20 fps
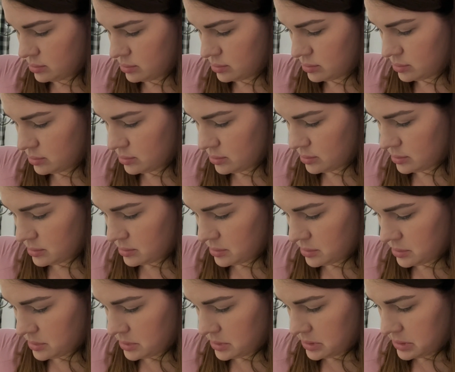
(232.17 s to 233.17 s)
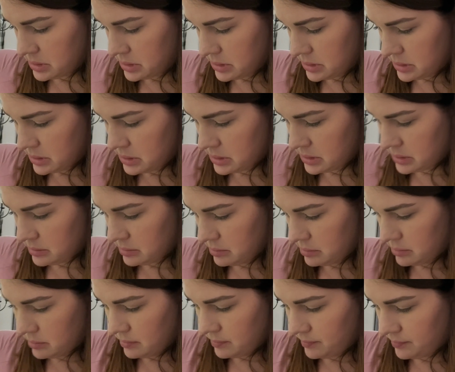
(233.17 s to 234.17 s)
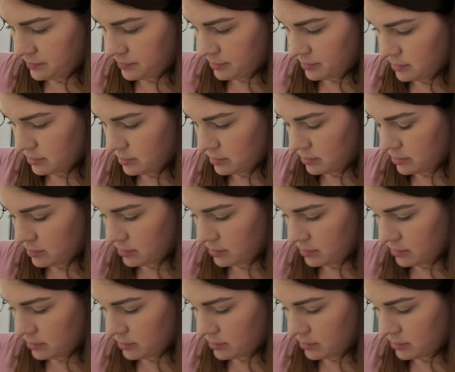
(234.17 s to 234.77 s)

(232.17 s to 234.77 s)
No one is speaking in this clip.